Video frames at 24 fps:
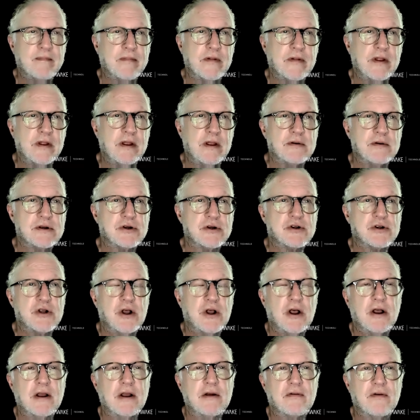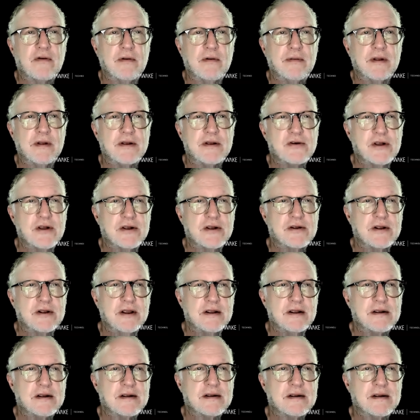There was a song from the
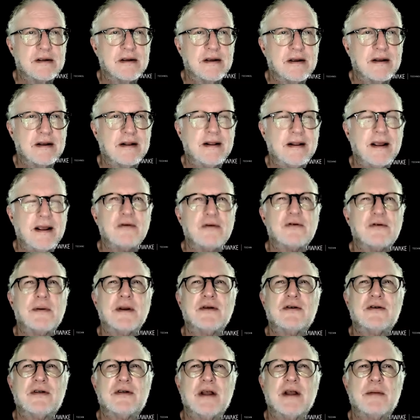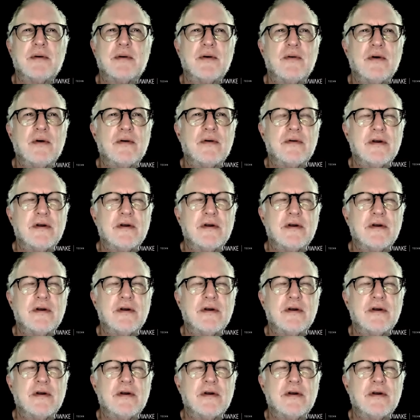60s, I think it was by Steppenwolf.